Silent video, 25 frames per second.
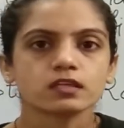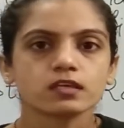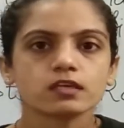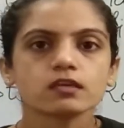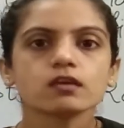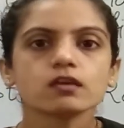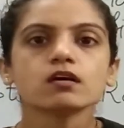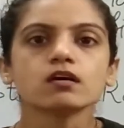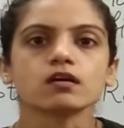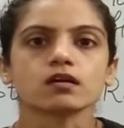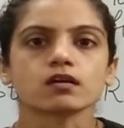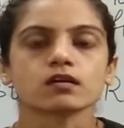
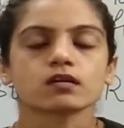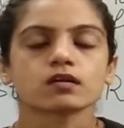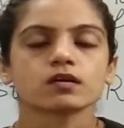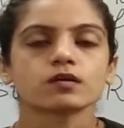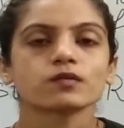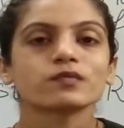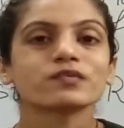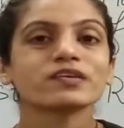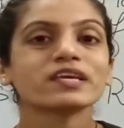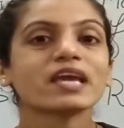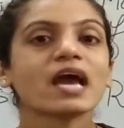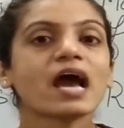here
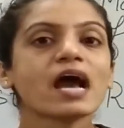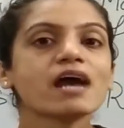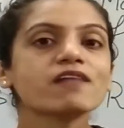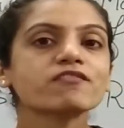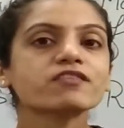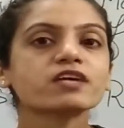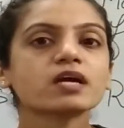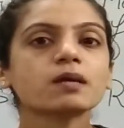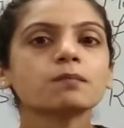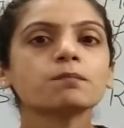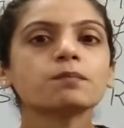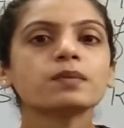we have
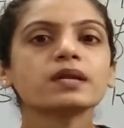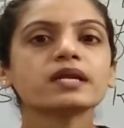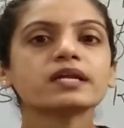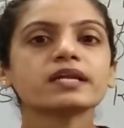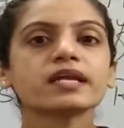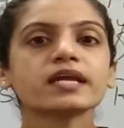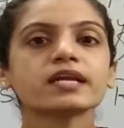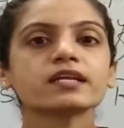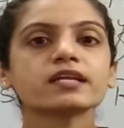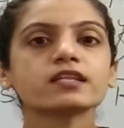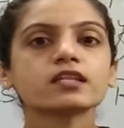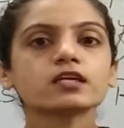
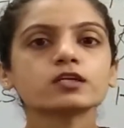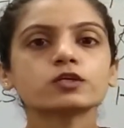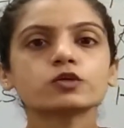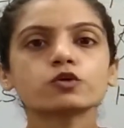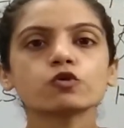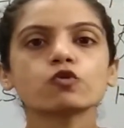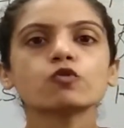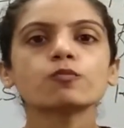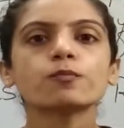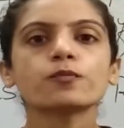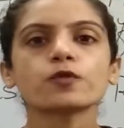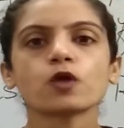completed the
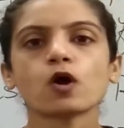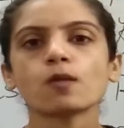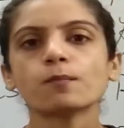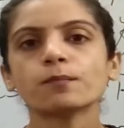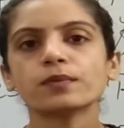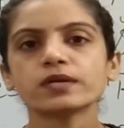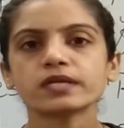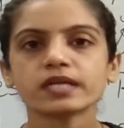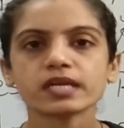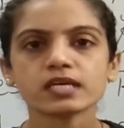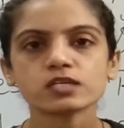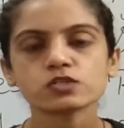two
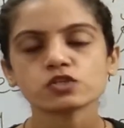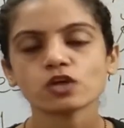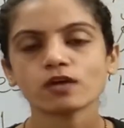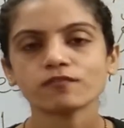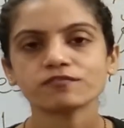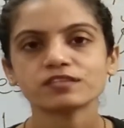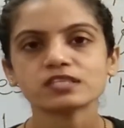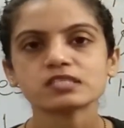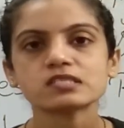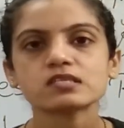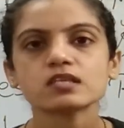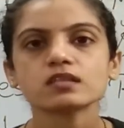properties of
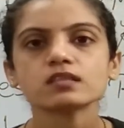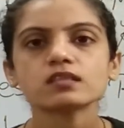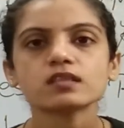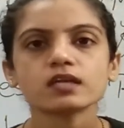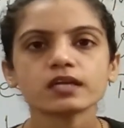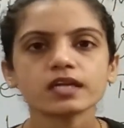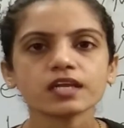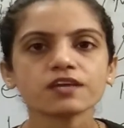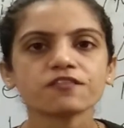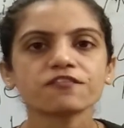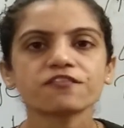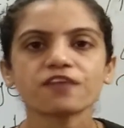the
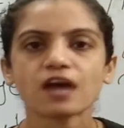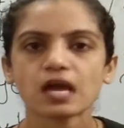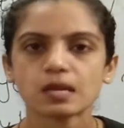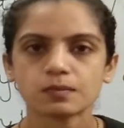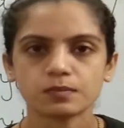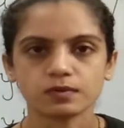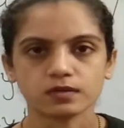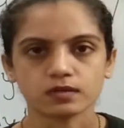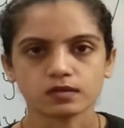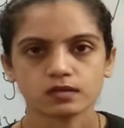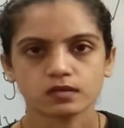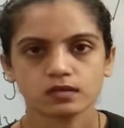synthetic
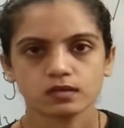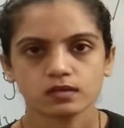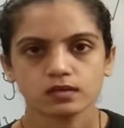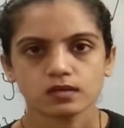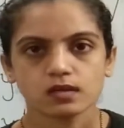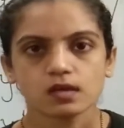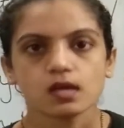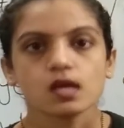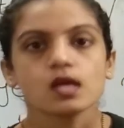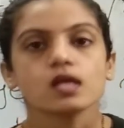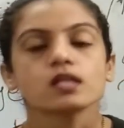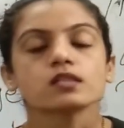fiber.
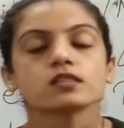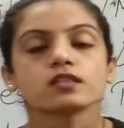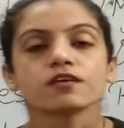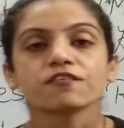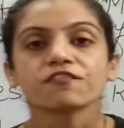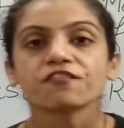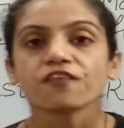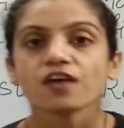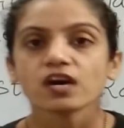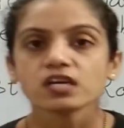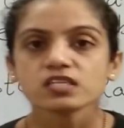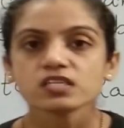The
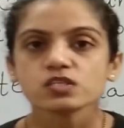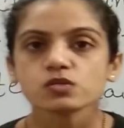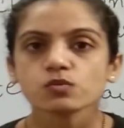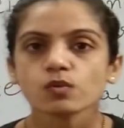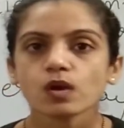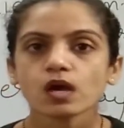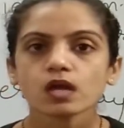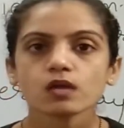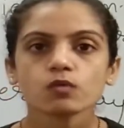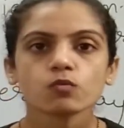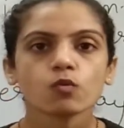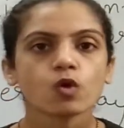first
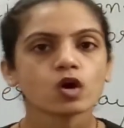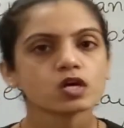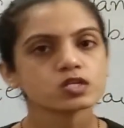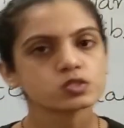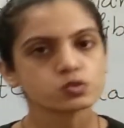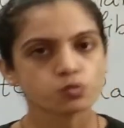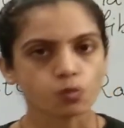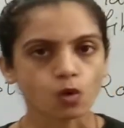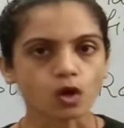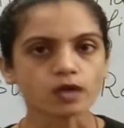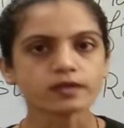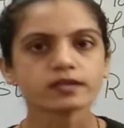one
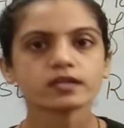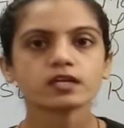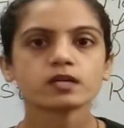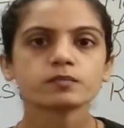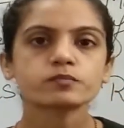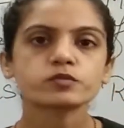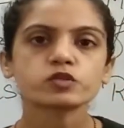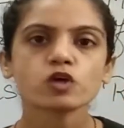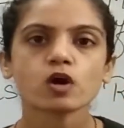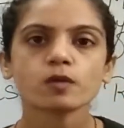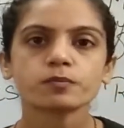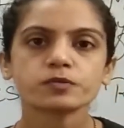was water
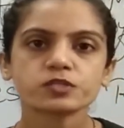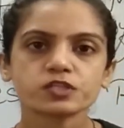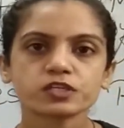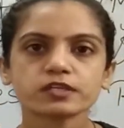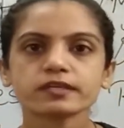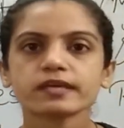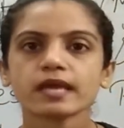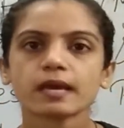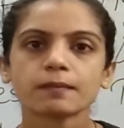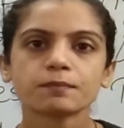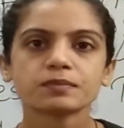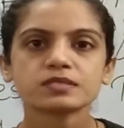
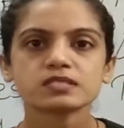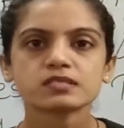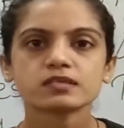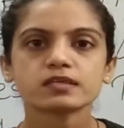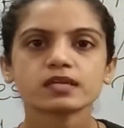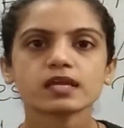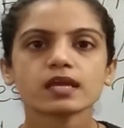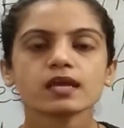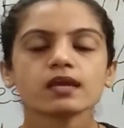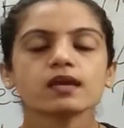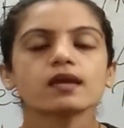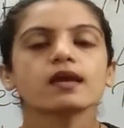absorption
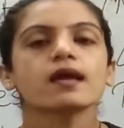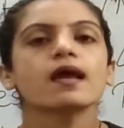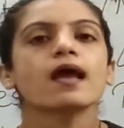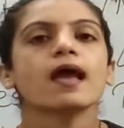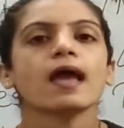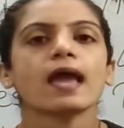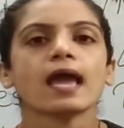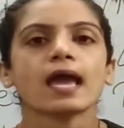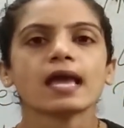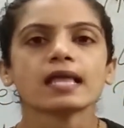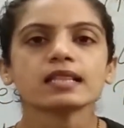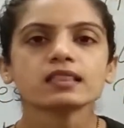capacity
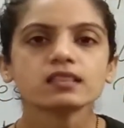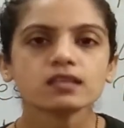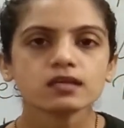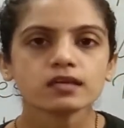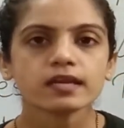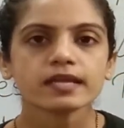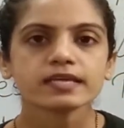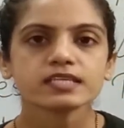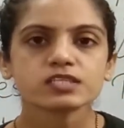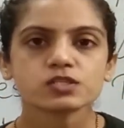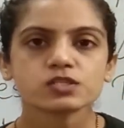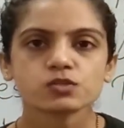and the
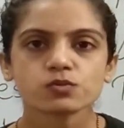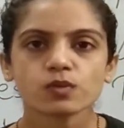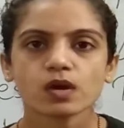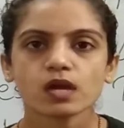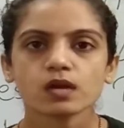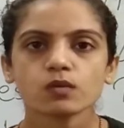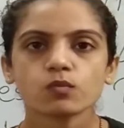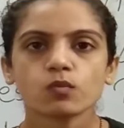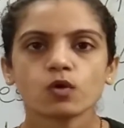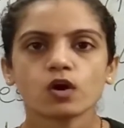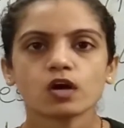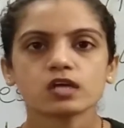next
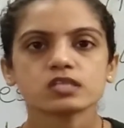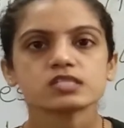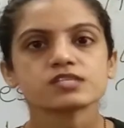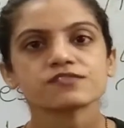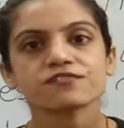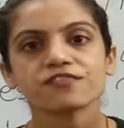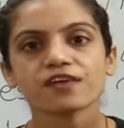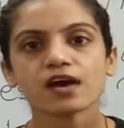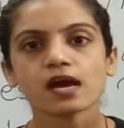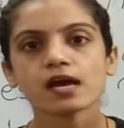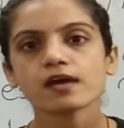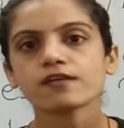one was
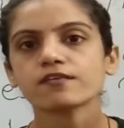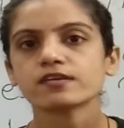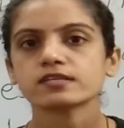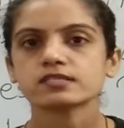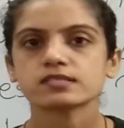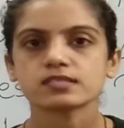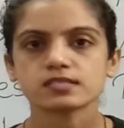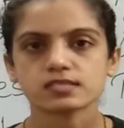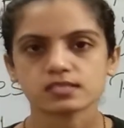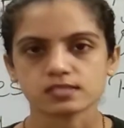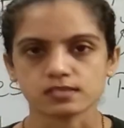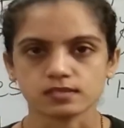fire
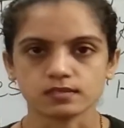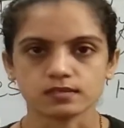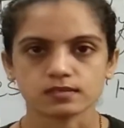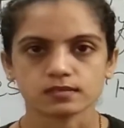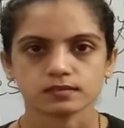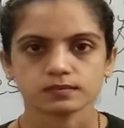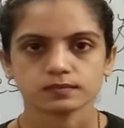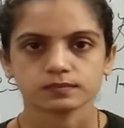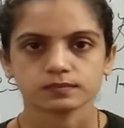resistant,